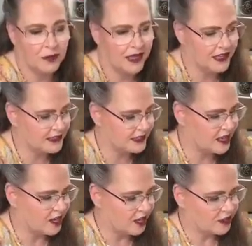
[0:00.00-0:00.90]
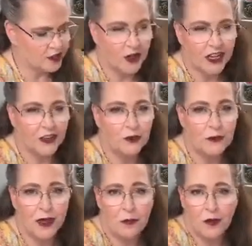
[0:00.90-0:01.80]
place so I can
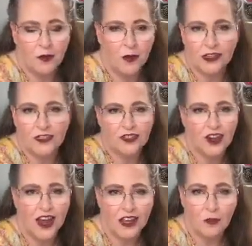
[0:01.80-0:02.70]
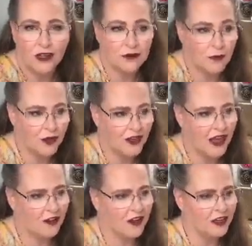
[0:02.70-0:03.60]
remember what to try, what to pull
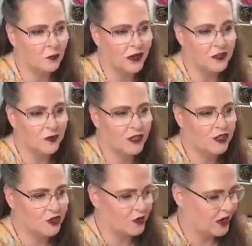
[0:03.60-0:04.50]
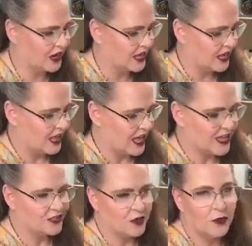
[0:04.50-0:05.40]
out, and what to enjoy.
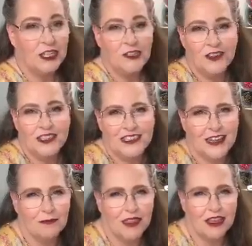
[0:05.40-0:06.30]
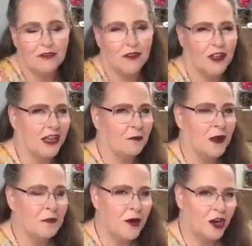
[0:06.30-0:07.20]
So I want to do the same thing for like
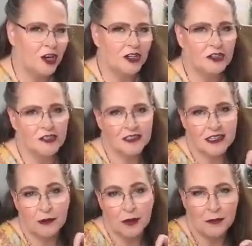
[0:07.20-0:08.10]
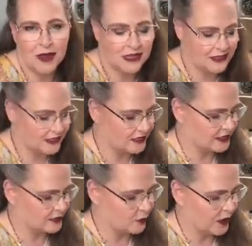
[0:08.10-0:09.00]
my markers and my pencils
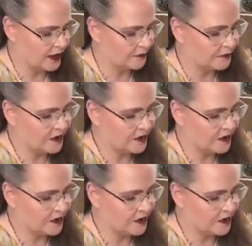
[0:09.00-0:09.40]
as well.